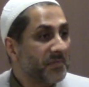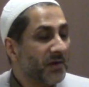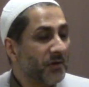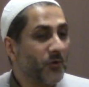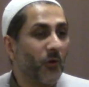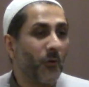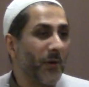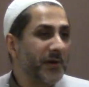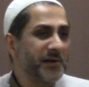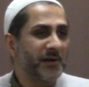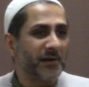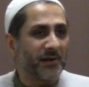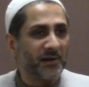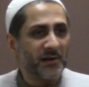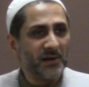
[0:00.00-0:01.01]
No
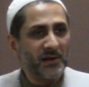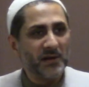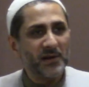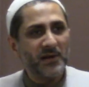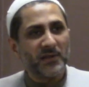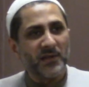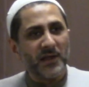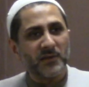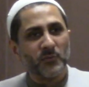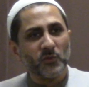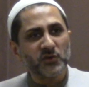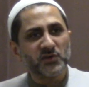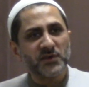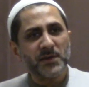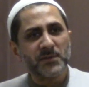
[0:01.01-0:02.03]
wonder that
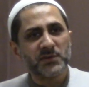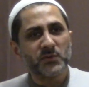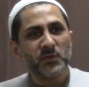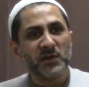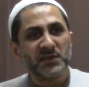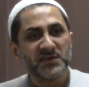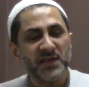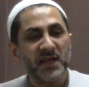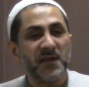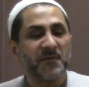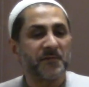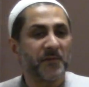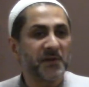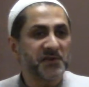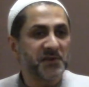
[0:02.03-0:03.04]
Muslims will
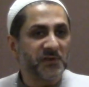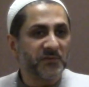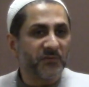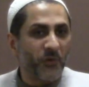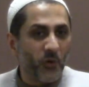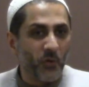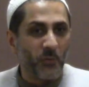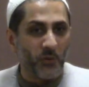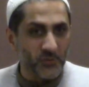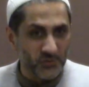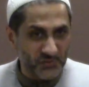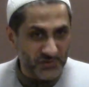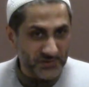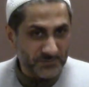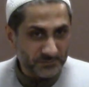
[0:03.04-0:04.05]
say first and
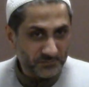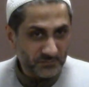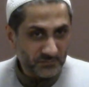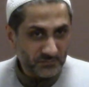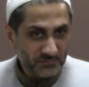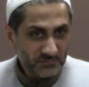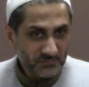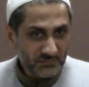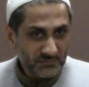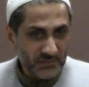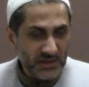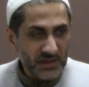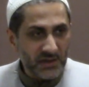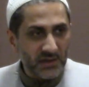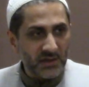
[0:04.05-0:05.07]
foremost,
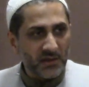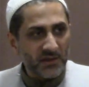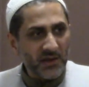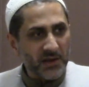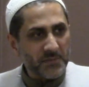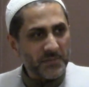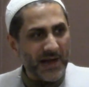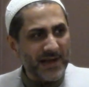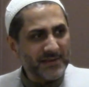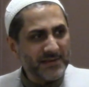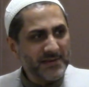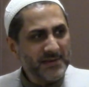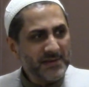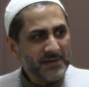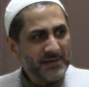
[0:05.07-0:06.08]
that
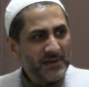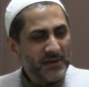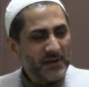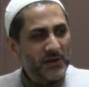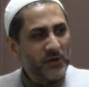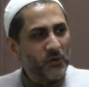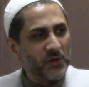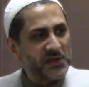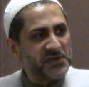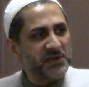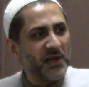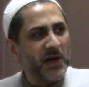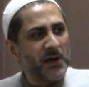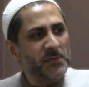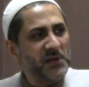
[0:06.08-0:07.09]
Mahdi, your
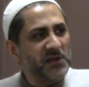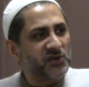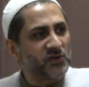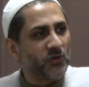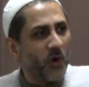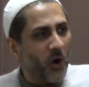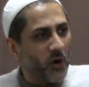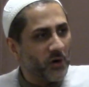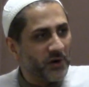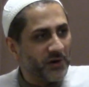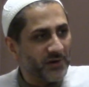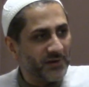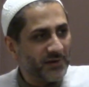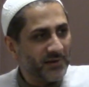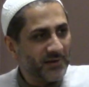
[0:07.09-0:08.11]
Islam is wrong.
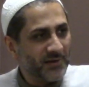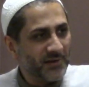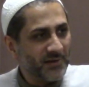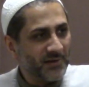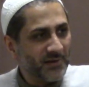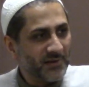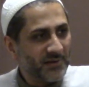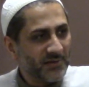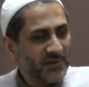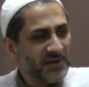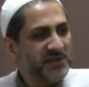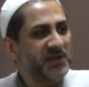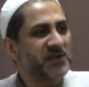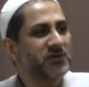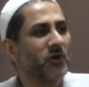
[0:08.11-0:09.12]

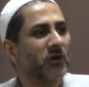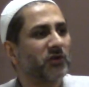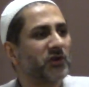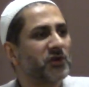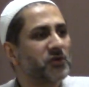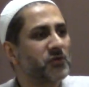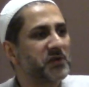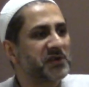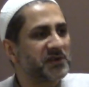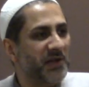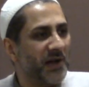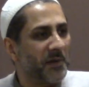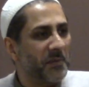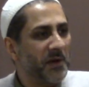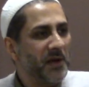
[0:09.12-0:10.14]
This is not the true
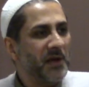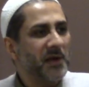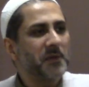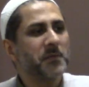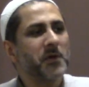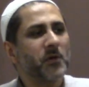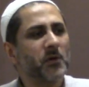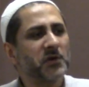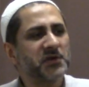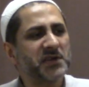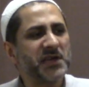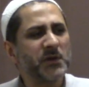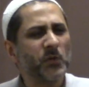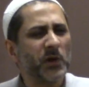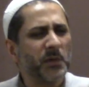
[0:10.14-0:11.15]
Islam because
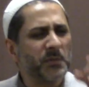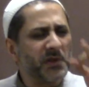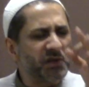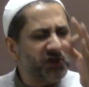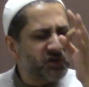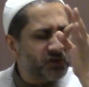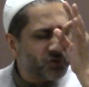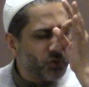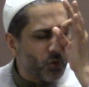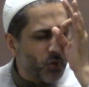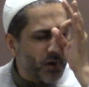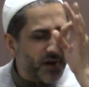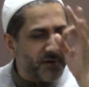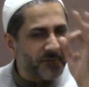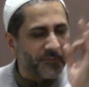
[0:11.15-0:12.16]
he will be
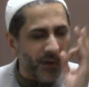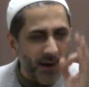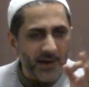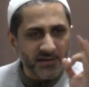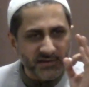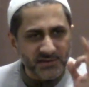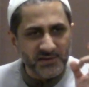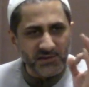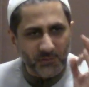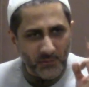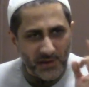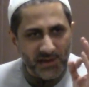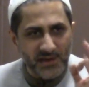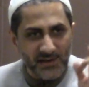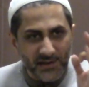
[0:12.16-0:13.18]
so advanced in the
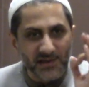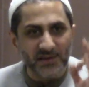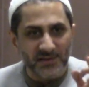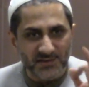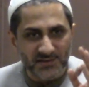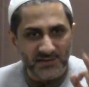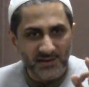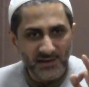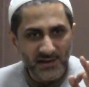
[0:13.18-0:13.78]
way he is